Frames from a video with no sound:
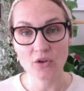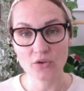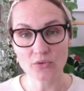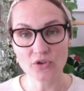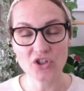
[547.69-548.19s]

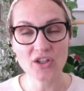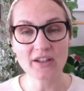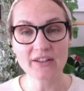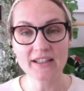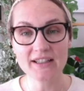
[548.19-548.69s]
through
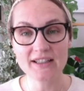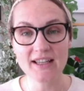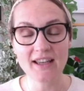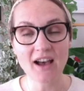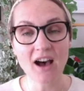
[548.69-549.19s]
sharing
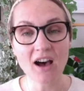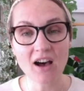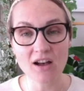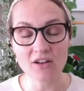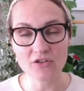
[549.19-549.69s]
their
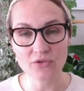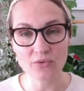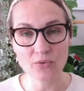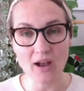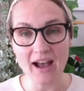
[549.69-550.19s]
heart,
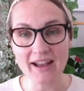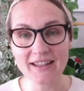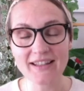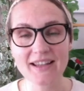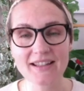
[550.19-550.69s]
through high
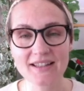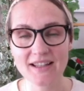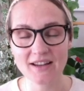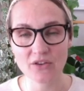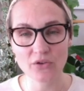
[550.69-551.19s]

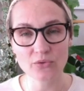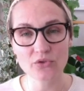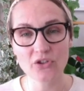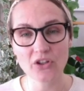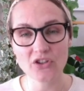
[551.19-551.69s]
gazing, through
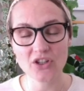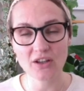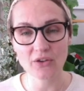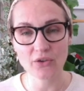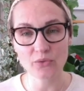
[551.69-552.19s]

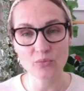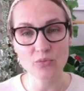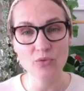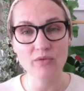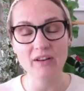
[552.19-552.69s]
touching, through
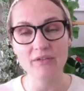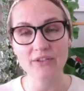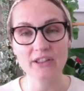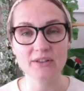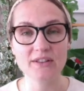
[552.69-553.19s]
moving
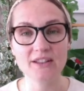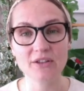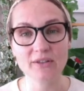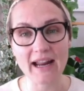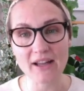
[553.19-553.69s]
frequency
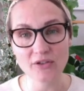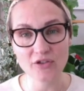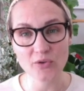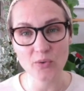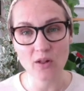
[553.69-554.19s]
around
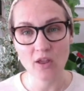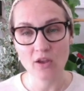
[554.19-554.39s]
you,